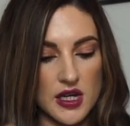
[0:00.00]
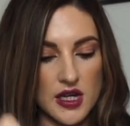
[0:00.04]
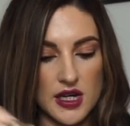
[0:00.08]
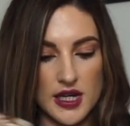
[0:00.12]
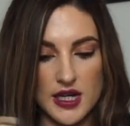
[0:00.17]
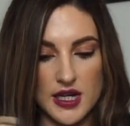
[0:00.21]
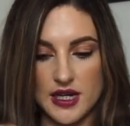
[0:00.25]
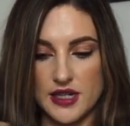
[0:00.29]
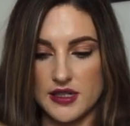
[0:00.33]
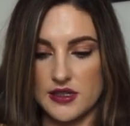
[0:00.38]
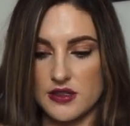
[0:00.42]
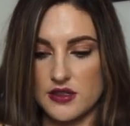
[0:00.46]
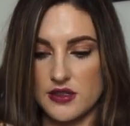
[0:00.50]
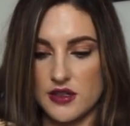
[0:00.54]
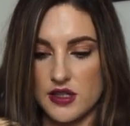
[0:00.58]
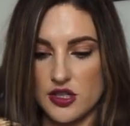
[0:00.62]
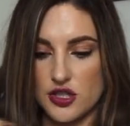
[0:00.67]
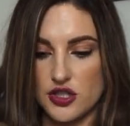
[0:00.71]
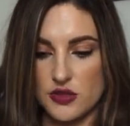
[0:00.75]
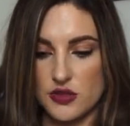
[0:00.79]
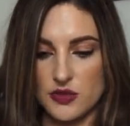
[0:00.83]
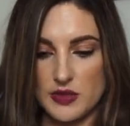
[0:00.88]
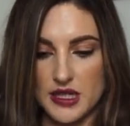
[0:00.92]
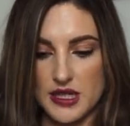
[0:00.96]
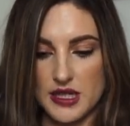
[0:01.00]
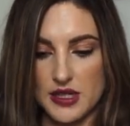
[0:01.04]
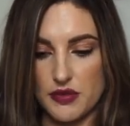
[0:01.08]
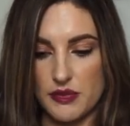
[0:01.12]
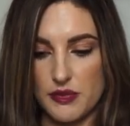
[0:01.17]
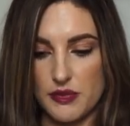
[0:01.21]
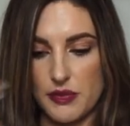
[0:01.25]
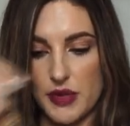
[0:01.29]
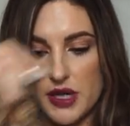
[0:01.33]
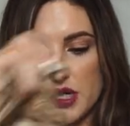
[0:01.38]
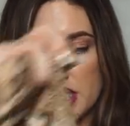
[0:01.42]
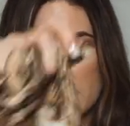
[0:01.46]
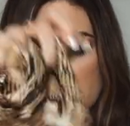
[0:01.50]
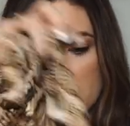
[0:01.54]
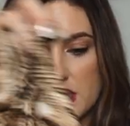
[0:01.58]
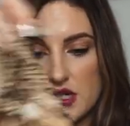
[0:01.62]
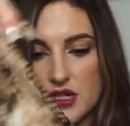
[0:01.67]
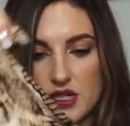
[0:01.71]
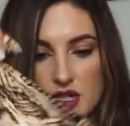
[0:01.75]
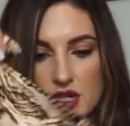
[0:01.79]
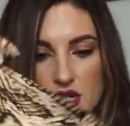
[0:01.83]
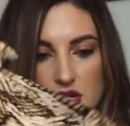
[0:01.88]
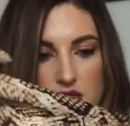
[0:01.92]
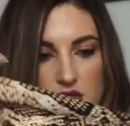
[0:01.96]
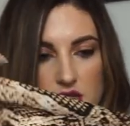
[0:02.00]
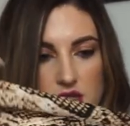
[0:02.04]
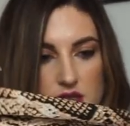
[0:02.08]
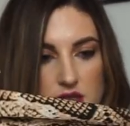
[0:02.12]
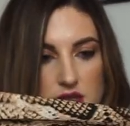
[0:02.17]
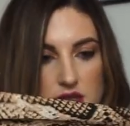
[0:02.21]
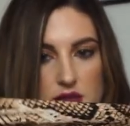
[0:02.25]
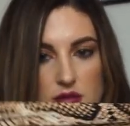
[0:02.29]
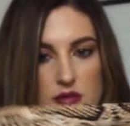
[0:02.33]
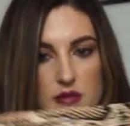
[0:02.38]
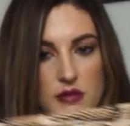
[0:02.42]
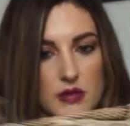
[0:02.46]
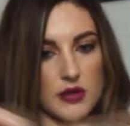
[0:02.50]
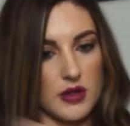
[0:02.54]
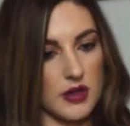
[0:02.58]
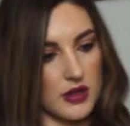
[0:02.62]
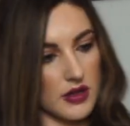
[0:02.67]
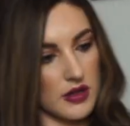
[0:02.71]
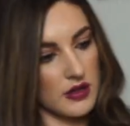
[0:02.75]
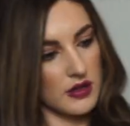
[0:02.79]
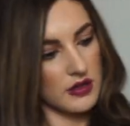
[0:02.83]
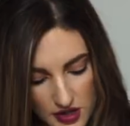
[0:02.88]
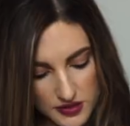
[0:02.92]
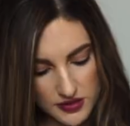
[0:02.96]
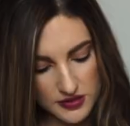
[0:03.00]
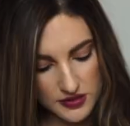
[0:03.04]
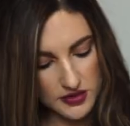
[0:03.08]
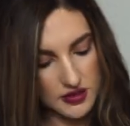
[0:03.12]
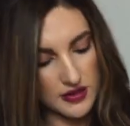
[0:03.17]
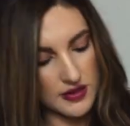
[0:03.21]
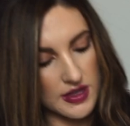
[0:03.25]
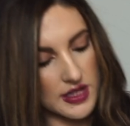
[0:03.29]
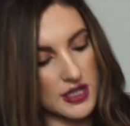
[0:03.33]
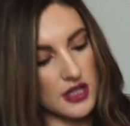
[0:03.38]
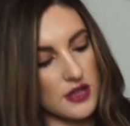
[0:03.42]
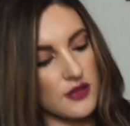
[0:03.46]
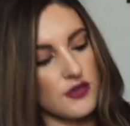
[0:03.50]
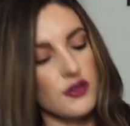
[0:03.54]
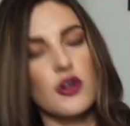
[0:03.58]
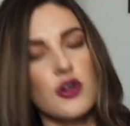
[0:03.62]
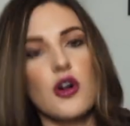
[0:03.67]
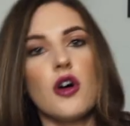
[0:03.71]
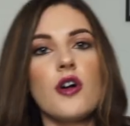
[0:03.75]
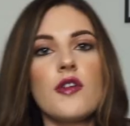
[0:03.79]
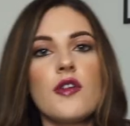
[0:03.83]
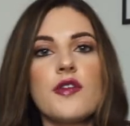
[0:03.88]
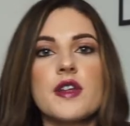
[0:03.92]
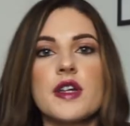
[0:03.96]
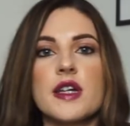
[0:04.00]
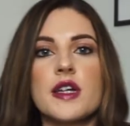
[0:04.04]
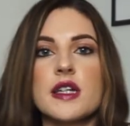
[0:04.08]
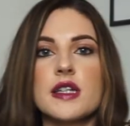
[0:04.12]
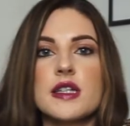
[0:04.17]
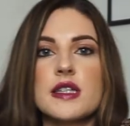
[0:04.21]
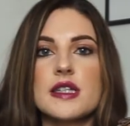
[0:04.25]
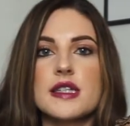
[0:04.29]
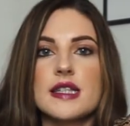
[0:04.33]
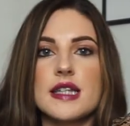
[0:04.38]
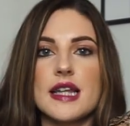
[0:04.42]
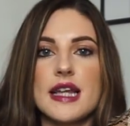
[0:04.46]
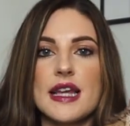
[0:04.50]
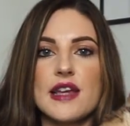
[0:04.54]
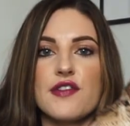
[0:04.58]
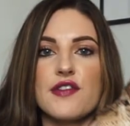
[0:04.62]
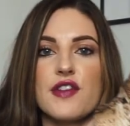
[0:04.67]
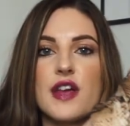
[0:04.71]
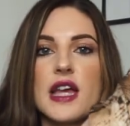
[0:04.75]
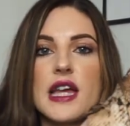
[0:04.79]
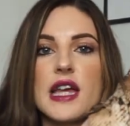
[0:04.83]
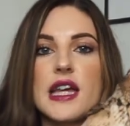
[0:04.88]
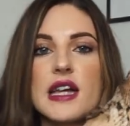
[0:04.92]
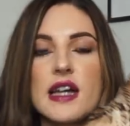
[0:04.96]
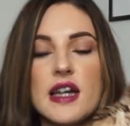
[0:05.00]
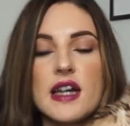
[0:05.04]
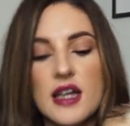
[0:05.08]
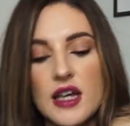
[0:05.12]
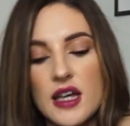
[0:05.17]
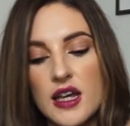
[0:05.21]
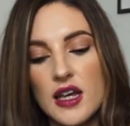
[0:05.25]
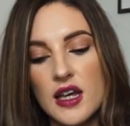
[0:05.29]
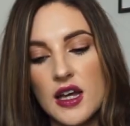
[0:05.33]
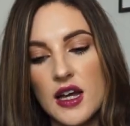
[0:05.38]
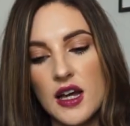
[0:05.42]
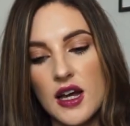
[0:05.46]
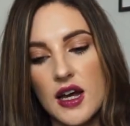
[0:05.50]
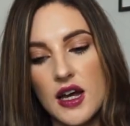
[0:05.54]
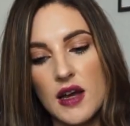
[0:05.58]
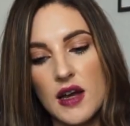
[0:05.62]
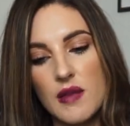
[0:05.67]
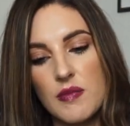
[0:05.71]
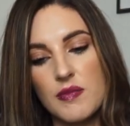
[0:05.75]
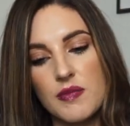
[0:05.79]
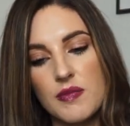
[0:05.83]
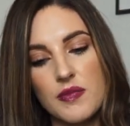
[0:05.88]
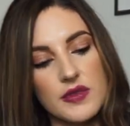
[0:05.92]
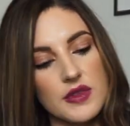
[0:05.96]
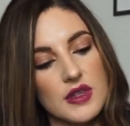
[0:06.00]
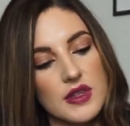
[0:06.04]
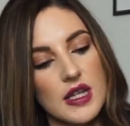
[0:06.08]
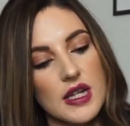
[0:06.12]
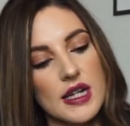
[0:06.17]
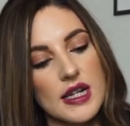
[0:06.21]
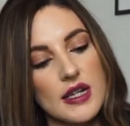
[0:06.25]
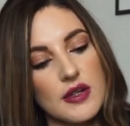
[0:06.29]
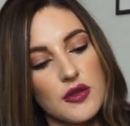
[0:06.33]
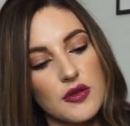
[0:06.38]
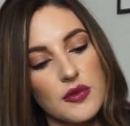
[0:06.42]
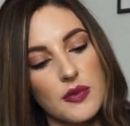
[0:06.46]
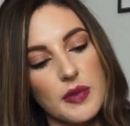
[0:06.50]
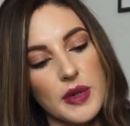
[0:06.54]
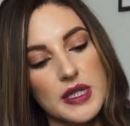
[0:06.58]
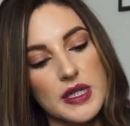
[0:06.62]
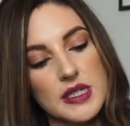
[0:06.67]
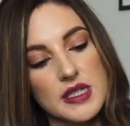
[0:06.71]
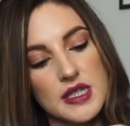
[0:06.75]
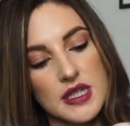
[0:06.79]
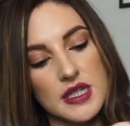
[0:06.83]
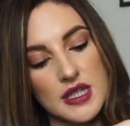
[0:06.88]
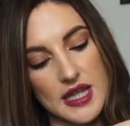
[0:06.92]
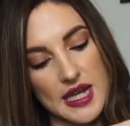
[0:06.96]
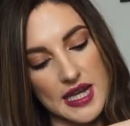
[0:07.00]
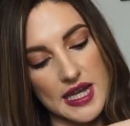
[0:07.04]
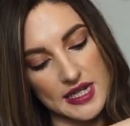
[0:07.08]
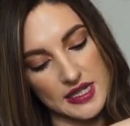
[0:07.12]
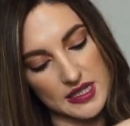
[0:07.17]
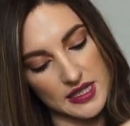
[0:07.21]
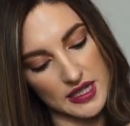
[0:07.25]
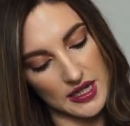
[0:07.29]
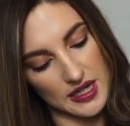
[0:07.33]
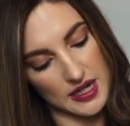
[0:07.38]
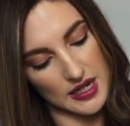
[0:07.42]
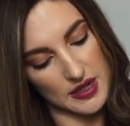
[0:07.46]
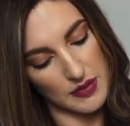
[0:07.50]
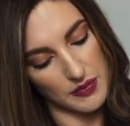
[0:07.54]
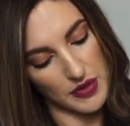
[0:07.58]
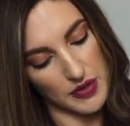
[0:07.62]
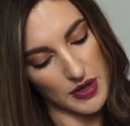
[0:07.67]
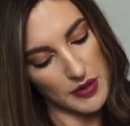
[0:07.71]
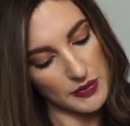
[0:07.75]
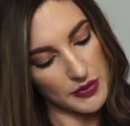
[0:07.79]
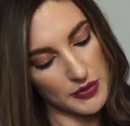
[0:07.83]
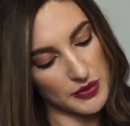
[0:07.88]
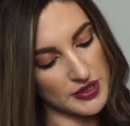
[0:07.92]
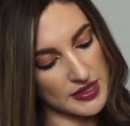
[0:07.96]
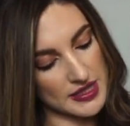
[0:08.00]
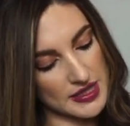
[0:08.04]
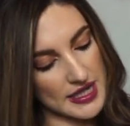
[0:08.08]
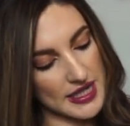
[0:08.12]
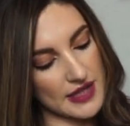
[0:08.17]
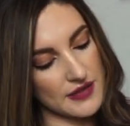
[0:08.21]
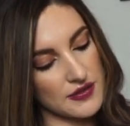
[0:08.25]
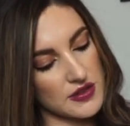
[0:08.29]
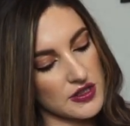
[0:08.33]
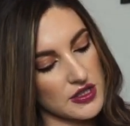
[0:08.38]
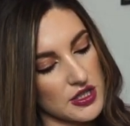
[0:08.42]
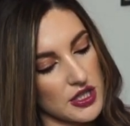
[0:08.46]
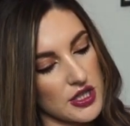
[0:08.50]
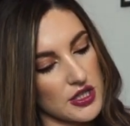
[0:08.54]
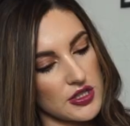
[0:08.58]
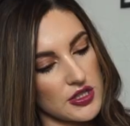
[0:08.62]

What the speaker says: And so there should be a little button here somewhere. So then you've got on the sleeve here, the little button there to clip up your sleeves to.